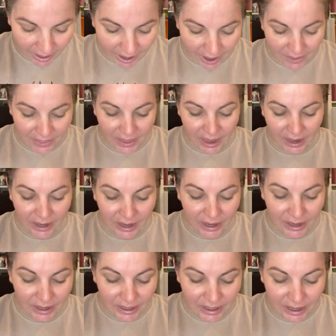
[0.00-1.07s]
And
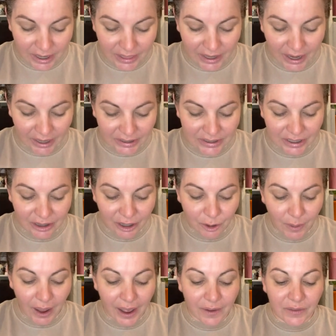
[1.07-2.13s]
then the next thing that you
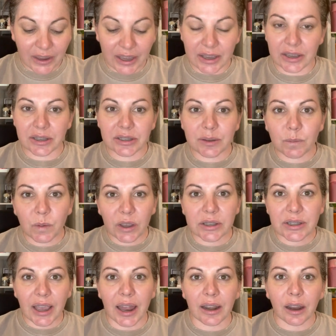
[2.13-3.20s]
have is,
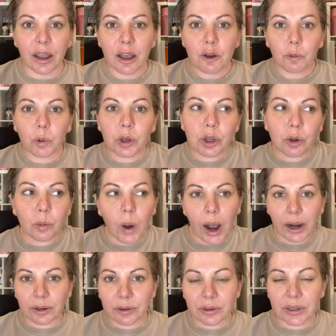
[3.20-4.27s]
because again, when you
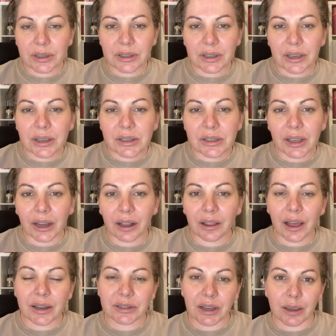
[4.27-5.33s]
walk through these things, like a
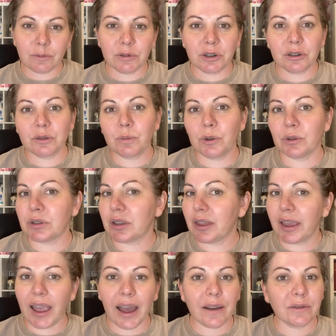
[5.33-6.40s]
lot of times there's booths and
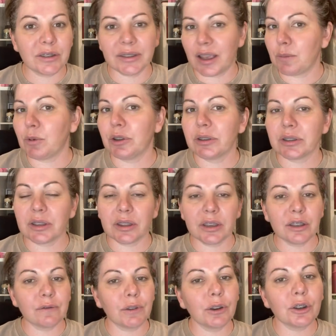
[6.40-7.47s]
they have samples and
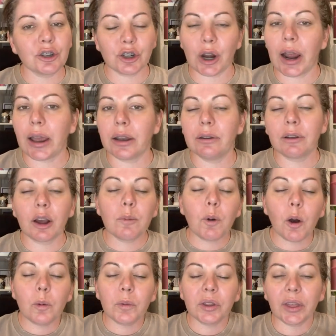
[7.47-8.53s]
things for you to try, and you come
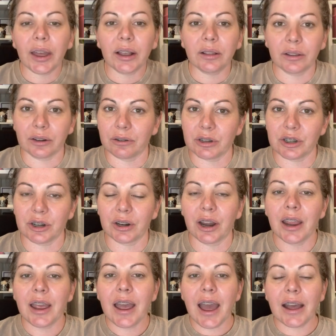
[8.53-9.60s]
home with like literature.
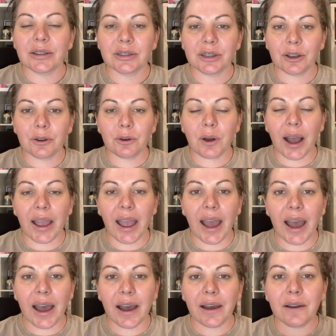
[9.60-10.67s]
And so I
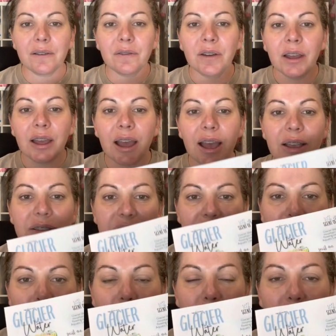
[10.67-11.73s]
have a
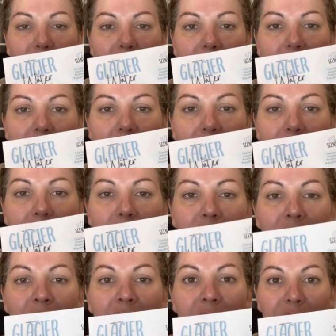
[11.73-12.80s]
sample
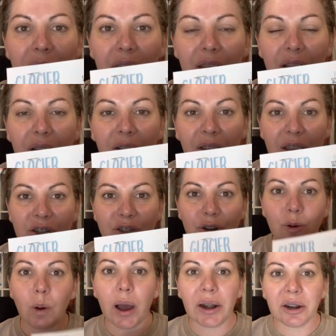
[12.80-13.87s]
of the Glacier
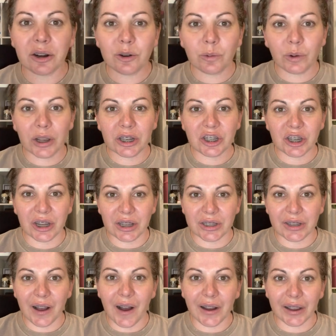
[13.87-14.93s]
Water, which
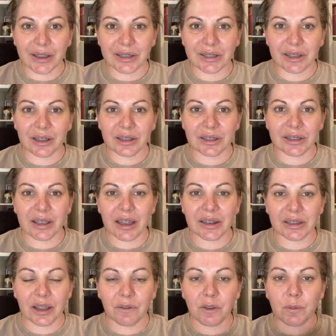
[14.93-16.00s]
is August
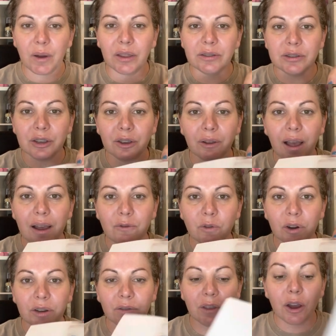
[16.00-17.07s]
scent of the month. So you'll have
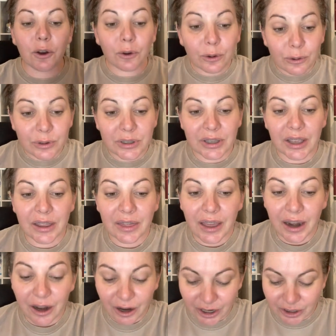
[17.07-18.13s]
one of those in
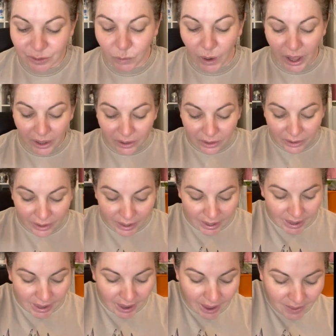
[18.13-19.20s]
there as well.
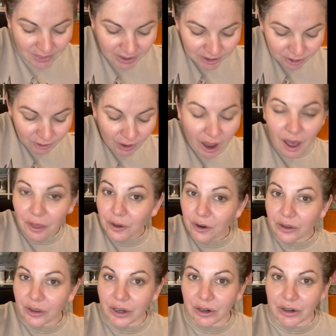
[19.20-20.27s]
And then your other
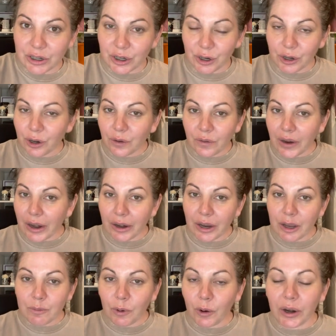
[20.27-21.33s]
literature, your very
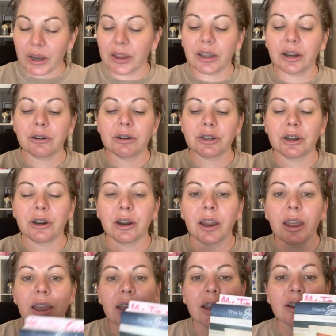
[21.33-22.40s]
important literature,
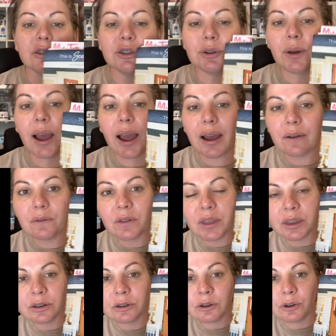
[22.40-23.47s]
is you have
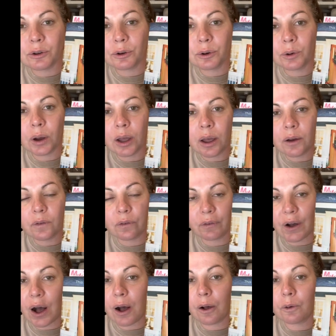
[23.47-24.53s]
the new
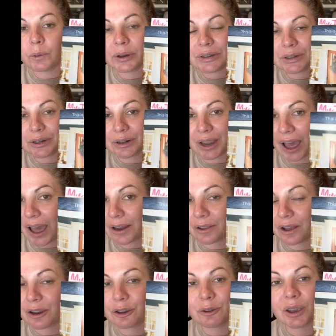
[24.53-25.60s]
fall winter
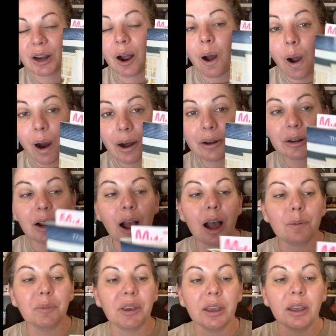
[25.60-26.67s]
catalog. You get a hard
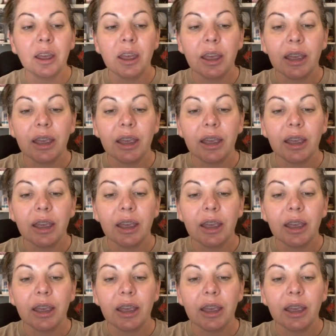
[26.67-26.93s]
copy.